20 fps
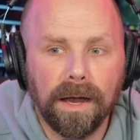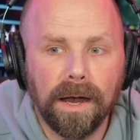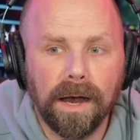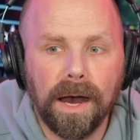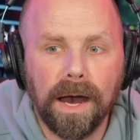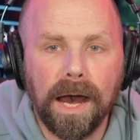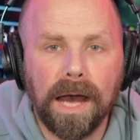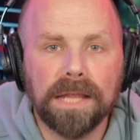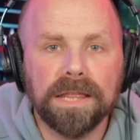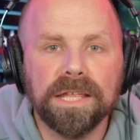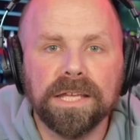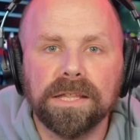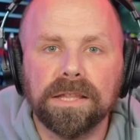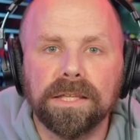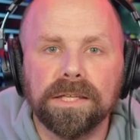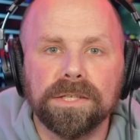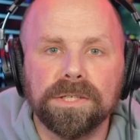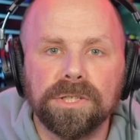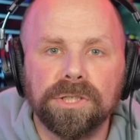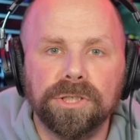I think
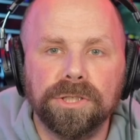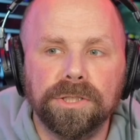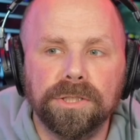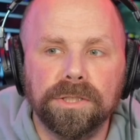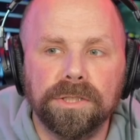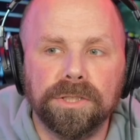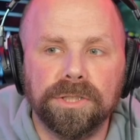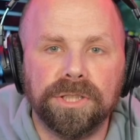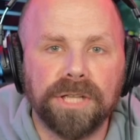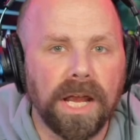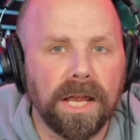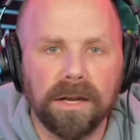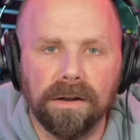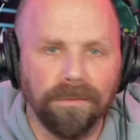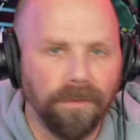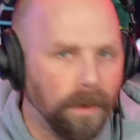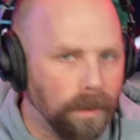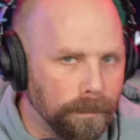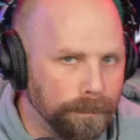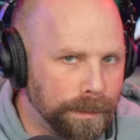that Jade,
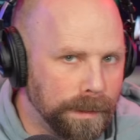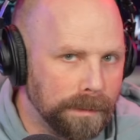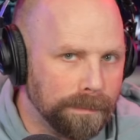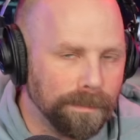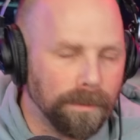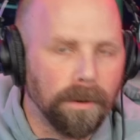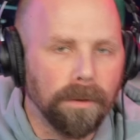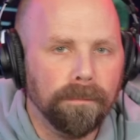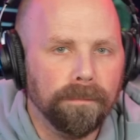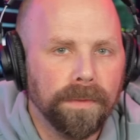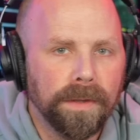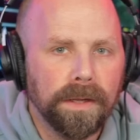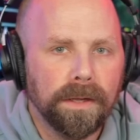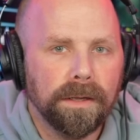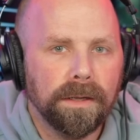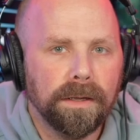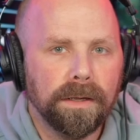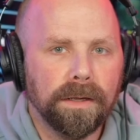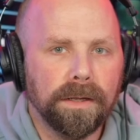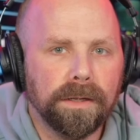of all people,
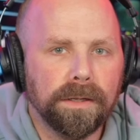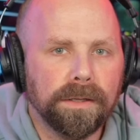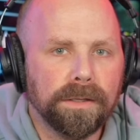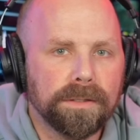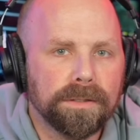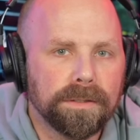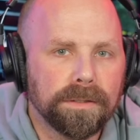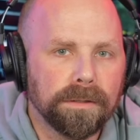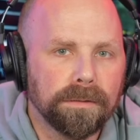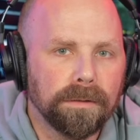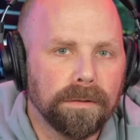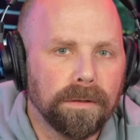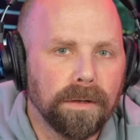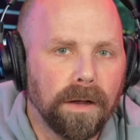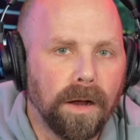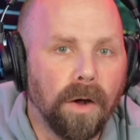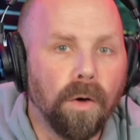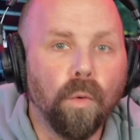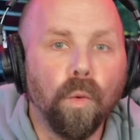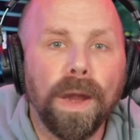is
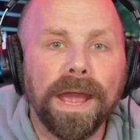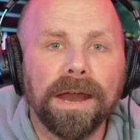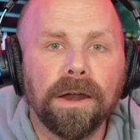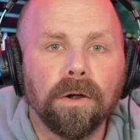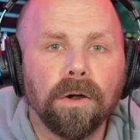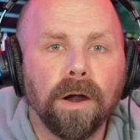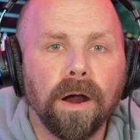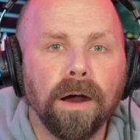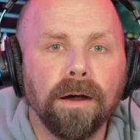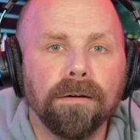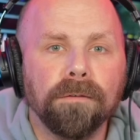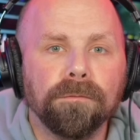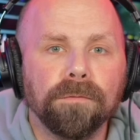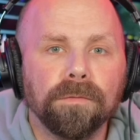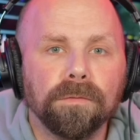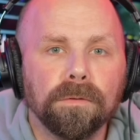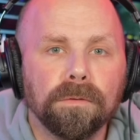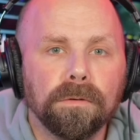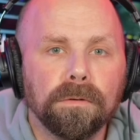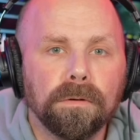aware of
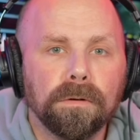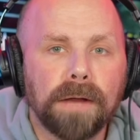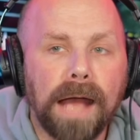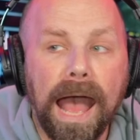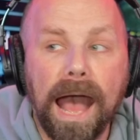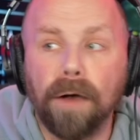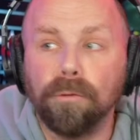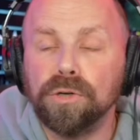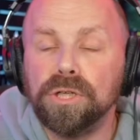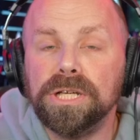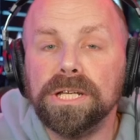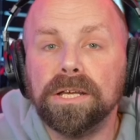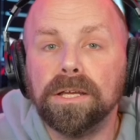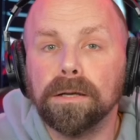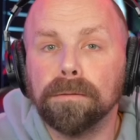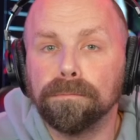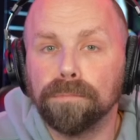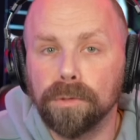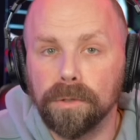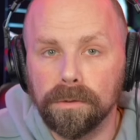how she can
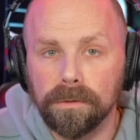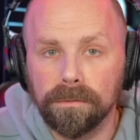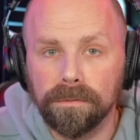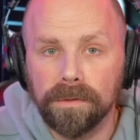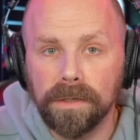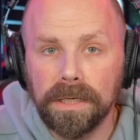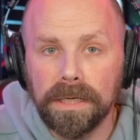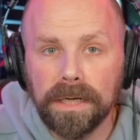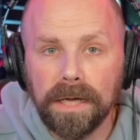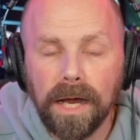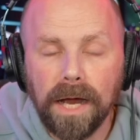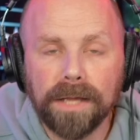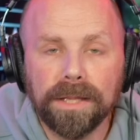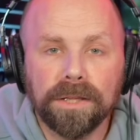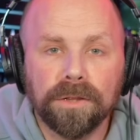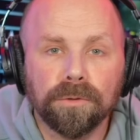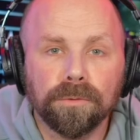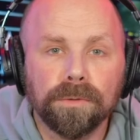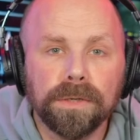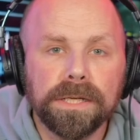improve. I
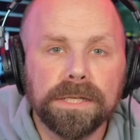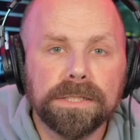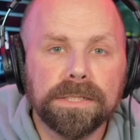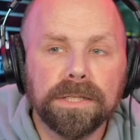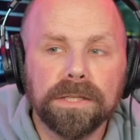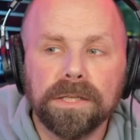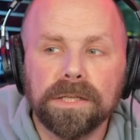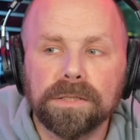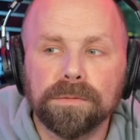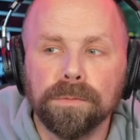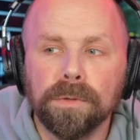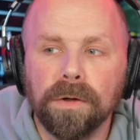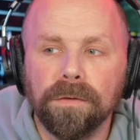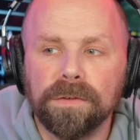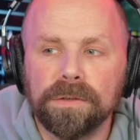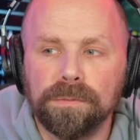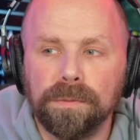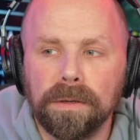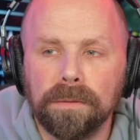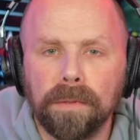think the reason this move
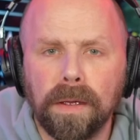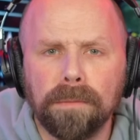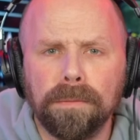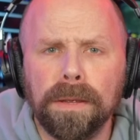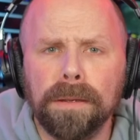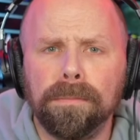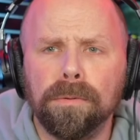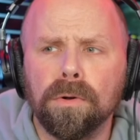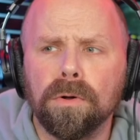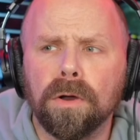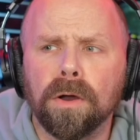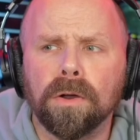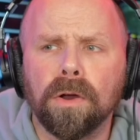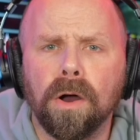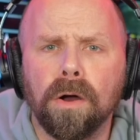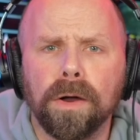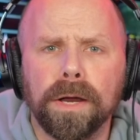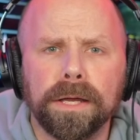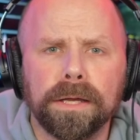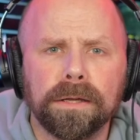is being made, people are
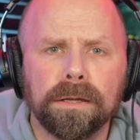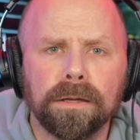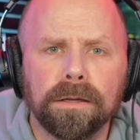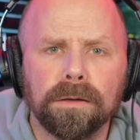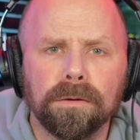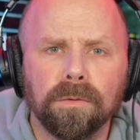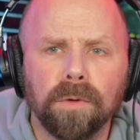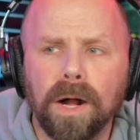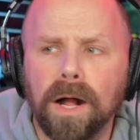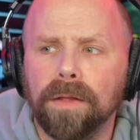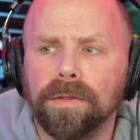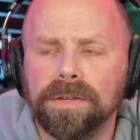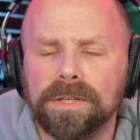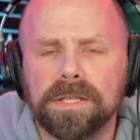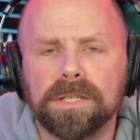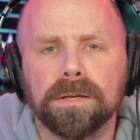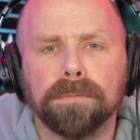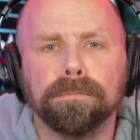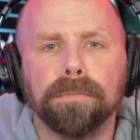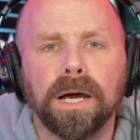going, well, this
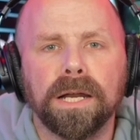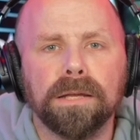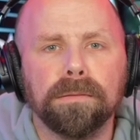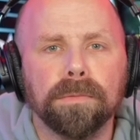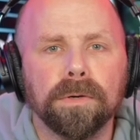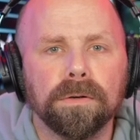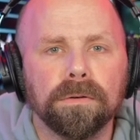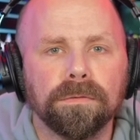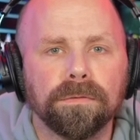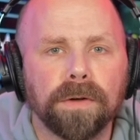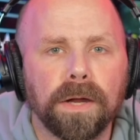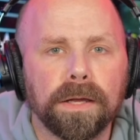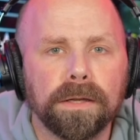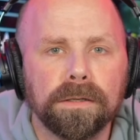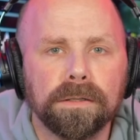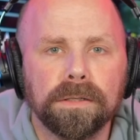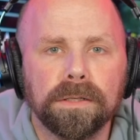is a money move, right?